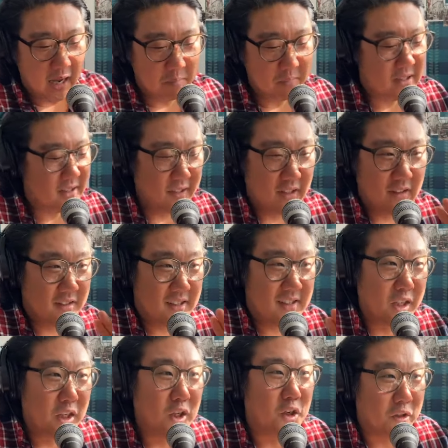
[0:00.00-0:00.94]

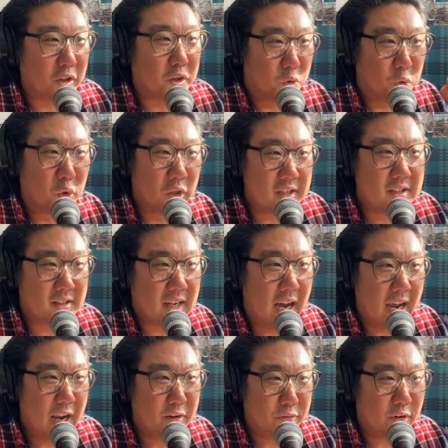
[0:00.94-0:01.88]
Still the coolest
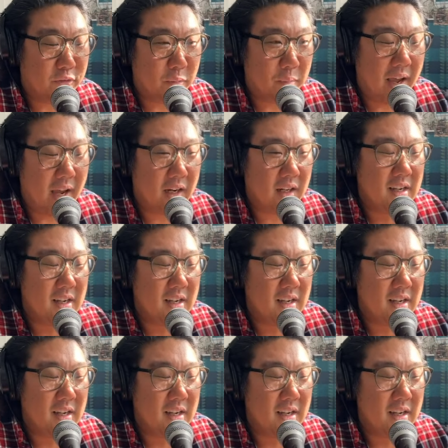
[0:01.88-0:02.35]
guy I've ever met.